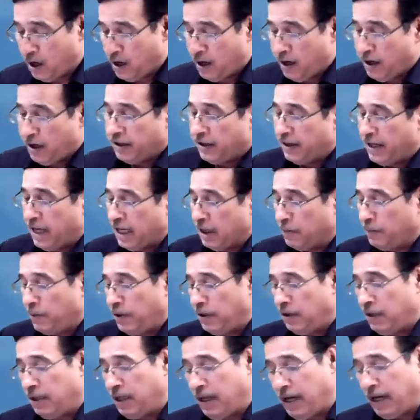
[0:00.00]
That means
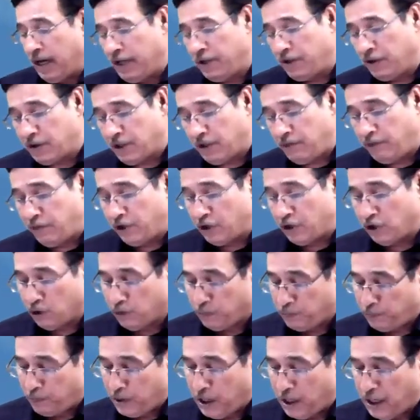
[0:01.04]
the entry which you
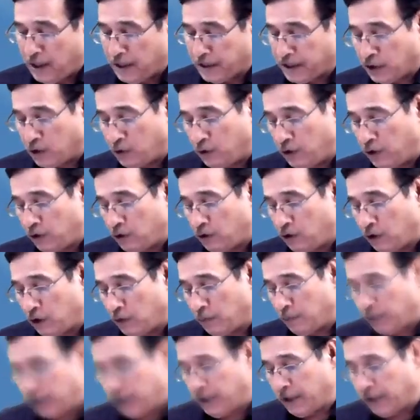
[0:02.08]
pass to
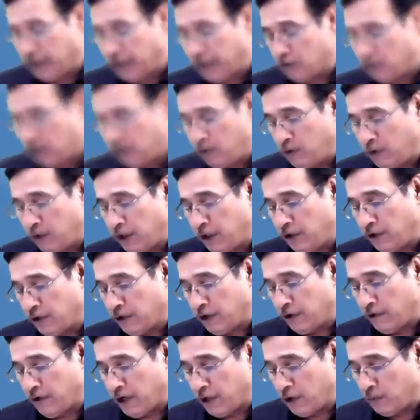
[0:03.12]
incorporate, actually you need not
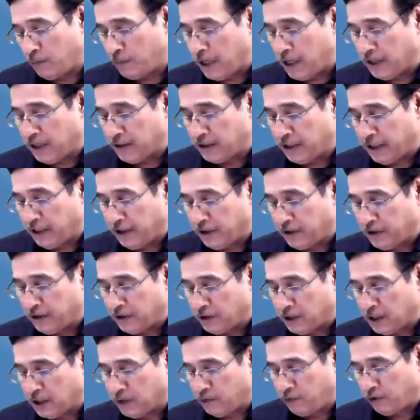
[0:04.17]
require to pass the entry,
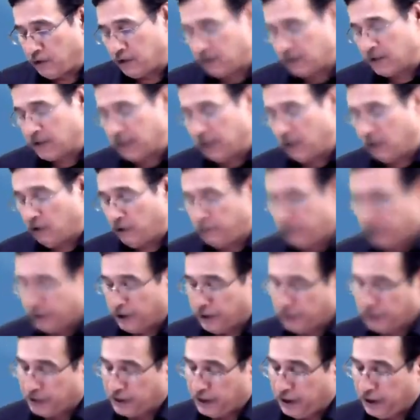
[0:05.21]
just for the sake of
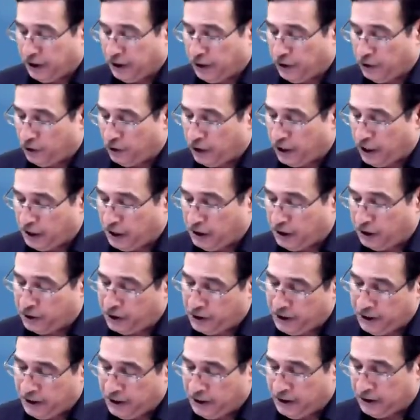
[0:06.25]
understanding, your entry
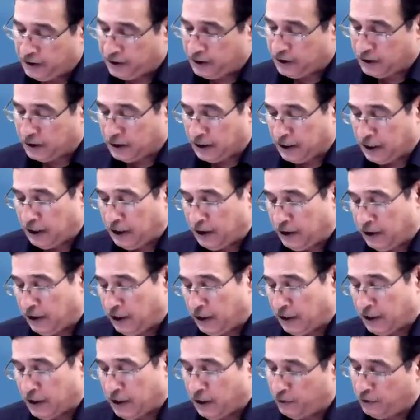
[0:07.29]
is salary
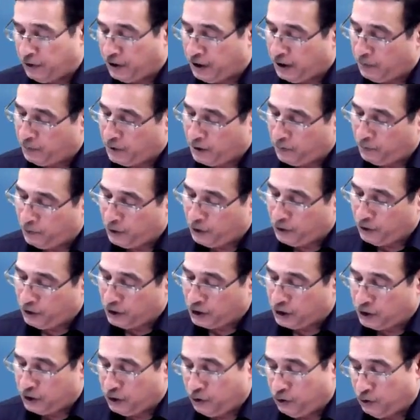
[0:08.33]
account debit, because
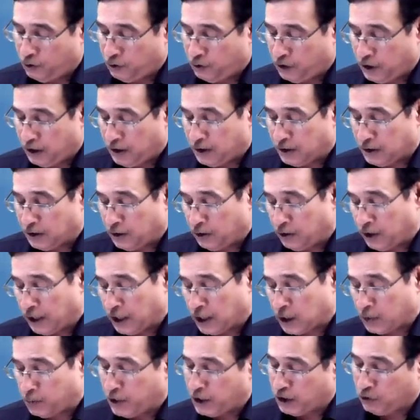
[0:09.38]
due to this your
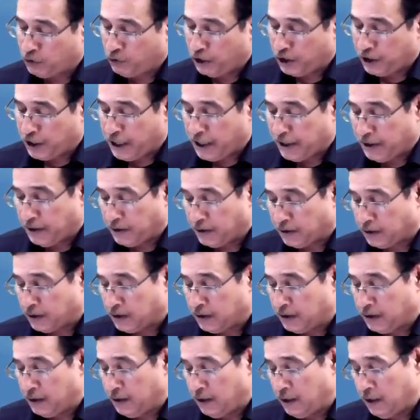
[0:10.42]
expense will rise.
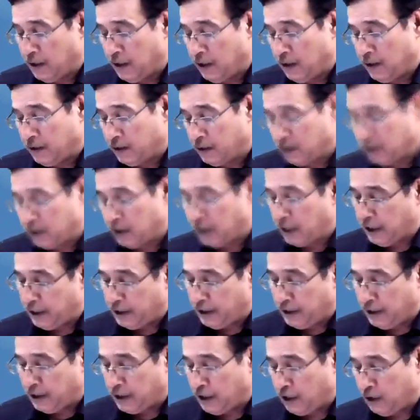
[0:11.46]
Salary
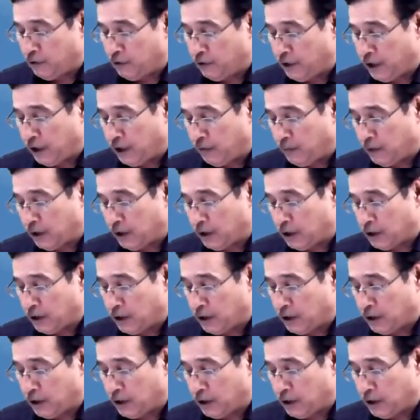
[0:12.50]
account debit